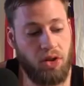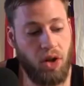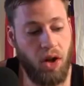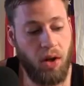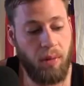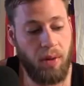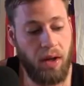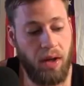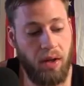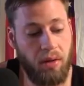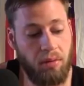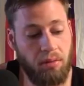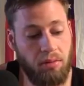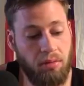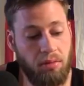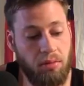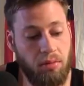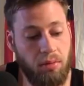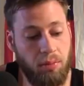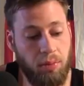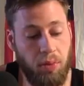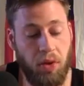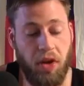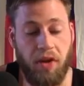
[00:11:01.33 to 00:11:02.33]
Army
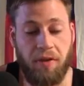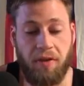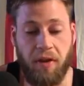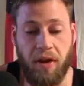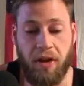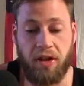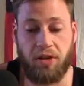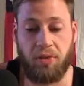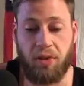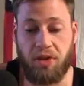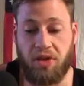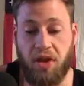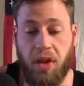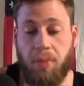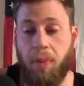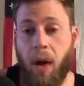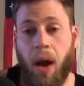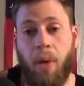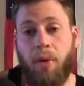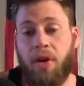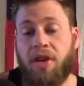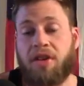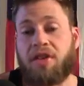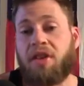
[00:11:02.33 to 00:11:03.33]
briefings, which they
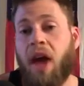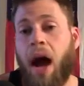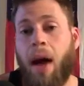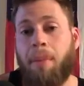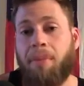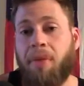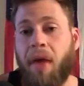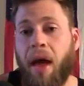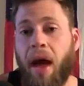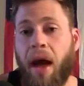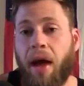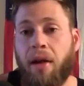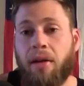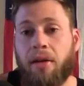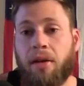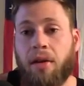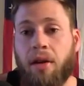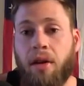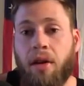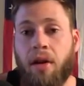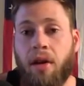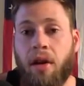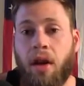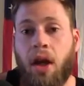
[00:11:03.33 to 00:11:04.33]
probably want to stop that,
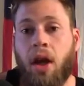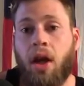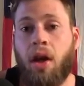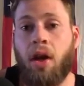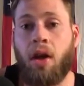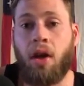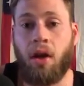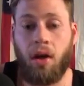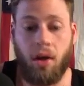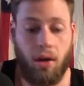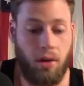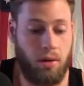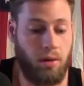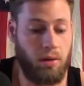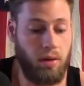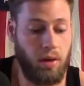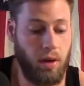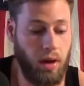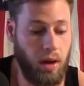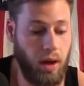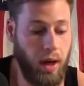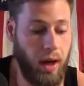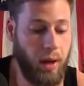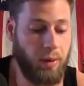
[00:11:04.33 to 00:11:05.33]

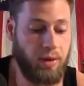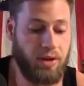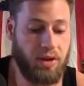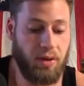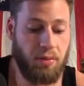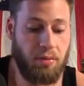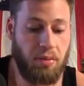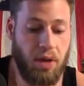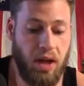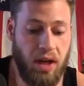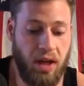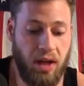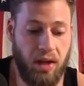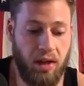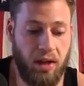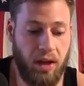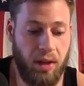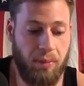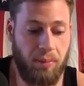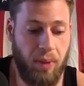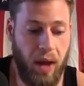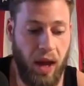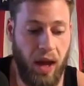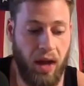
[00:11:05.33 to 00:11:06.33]
I was
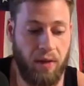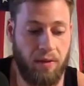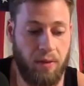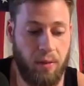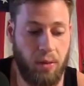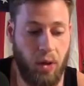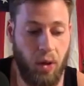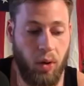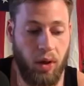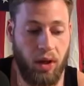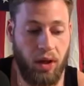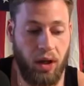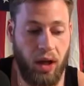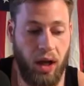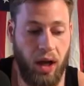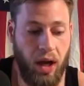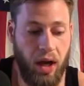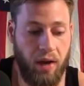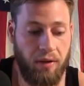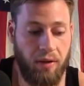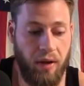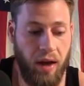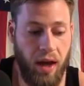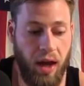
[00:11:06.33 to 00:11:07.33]
immediately banned from going
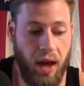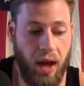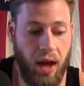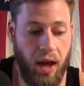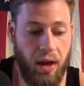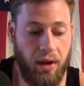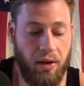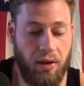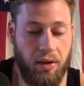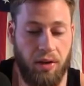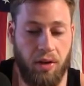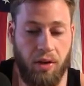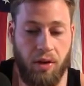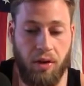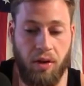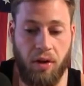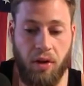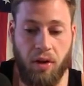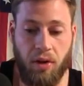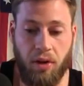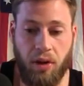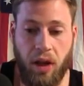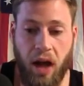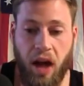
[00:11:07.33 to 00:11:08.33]
live, and the
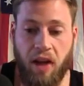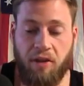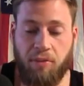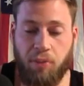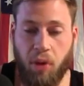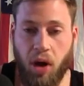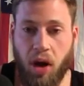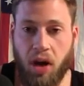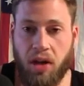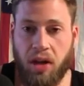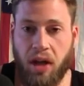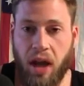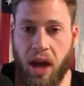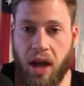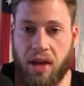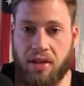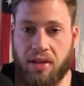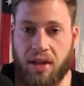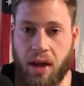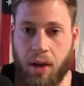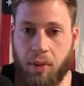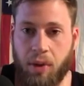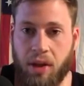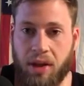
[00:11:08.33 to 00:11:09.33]
live
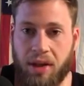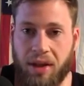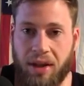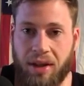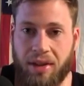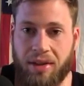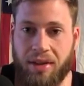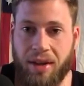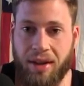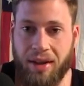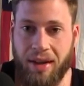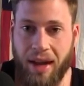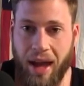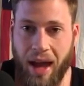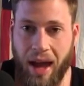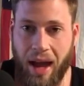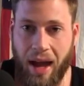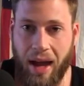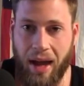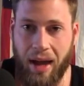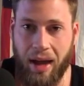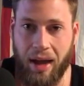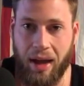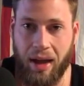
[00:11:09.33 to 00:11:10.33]
broadcast that we did
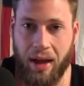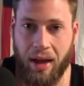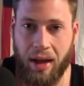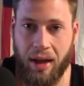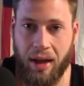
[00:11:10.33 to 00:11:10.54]
today